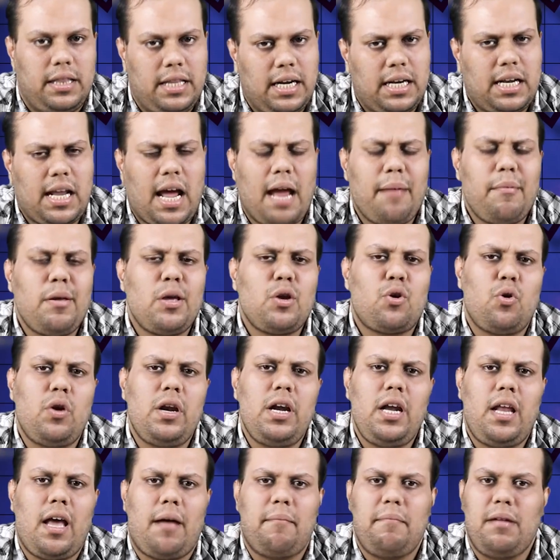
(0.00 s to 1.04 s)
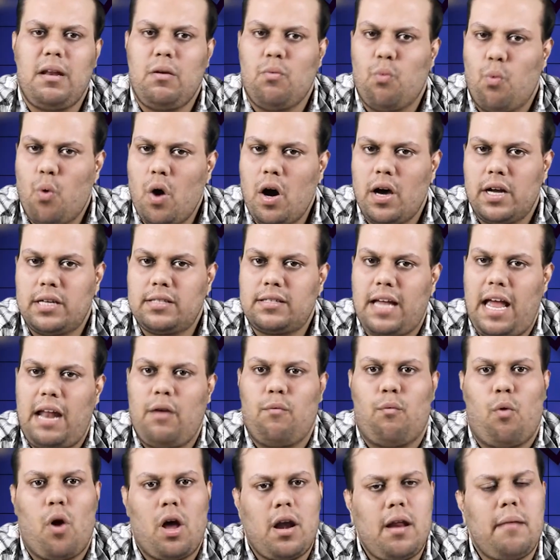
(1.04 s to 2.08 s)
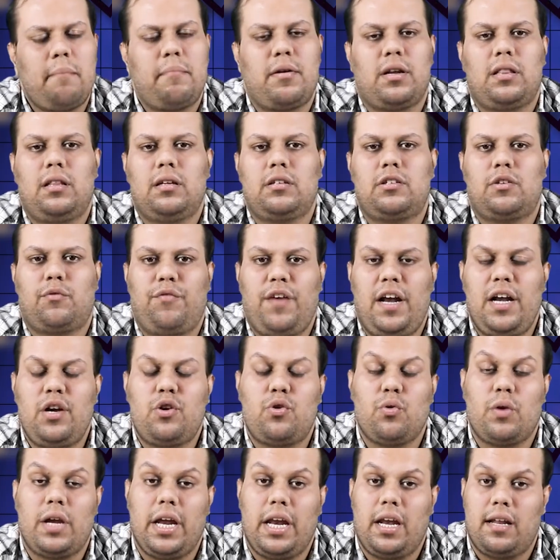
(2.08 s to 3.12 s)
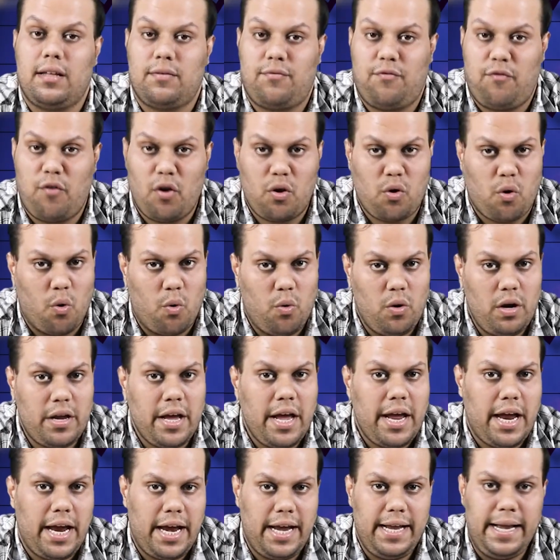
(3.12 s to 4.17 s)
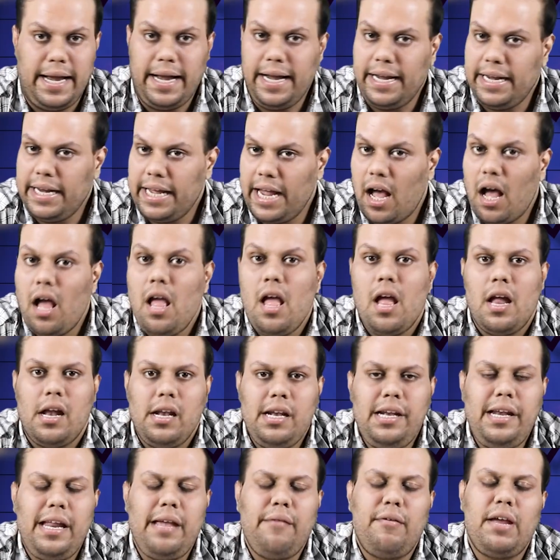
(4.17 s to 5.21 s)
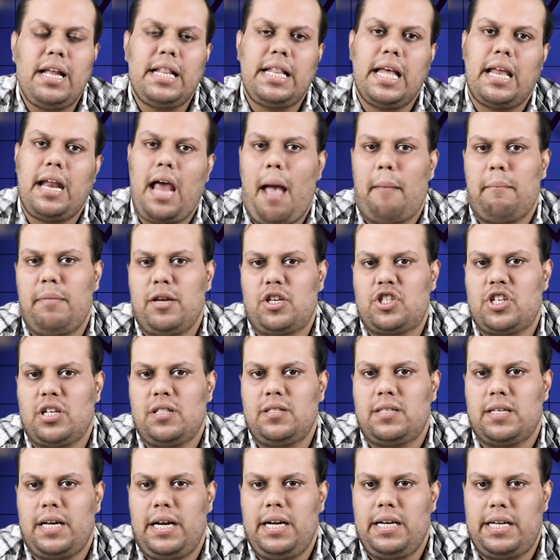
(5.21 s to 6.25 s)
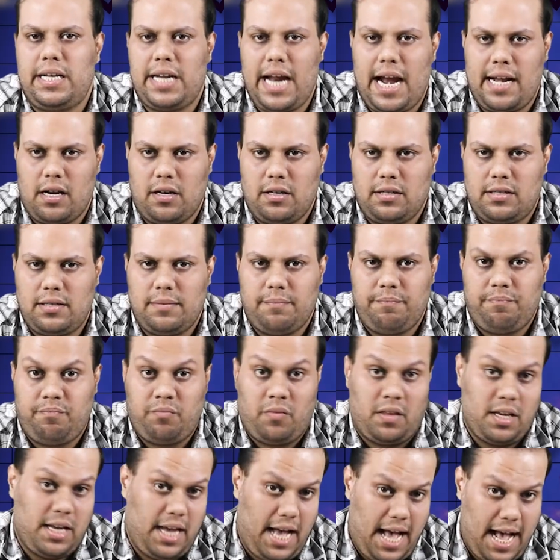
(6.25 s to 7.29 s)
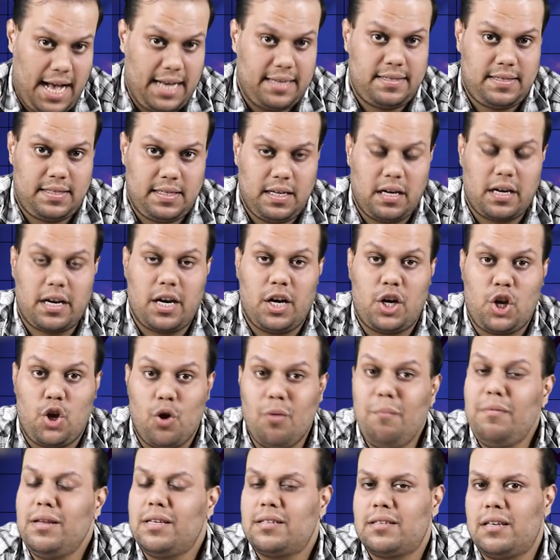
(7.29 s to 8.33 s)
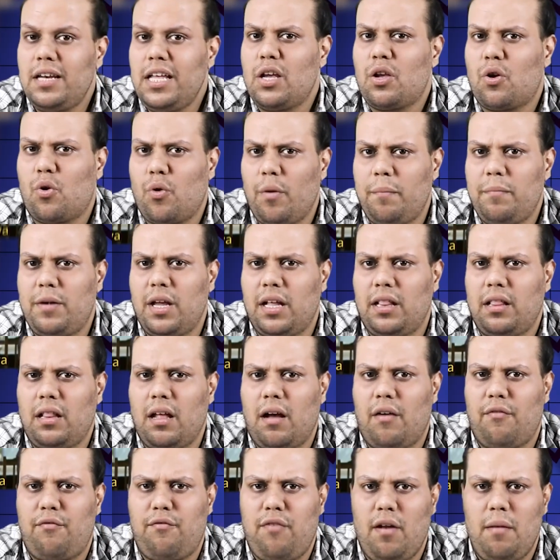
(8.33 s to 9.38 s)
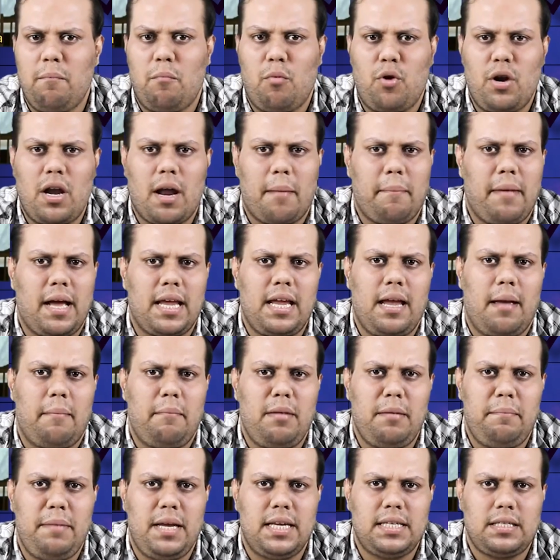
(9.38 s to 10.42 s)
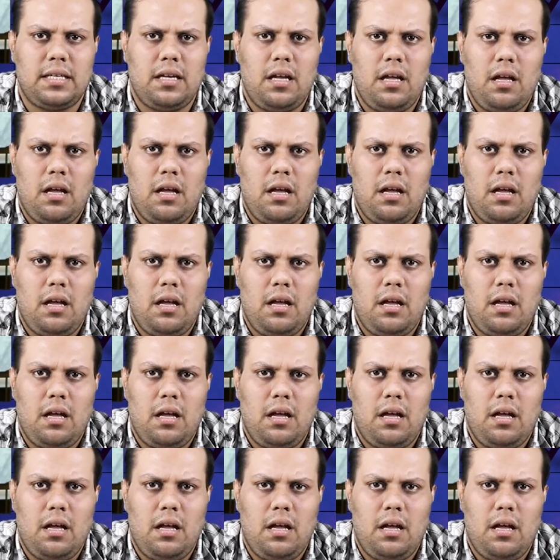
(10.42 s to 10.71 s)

The timing couldn't have been worse, and Warner Brothers failed to gain a foothold in India, leaving their ambitions in tatters. As Circuit humorously quipped in the film Munna Bhai MBBS,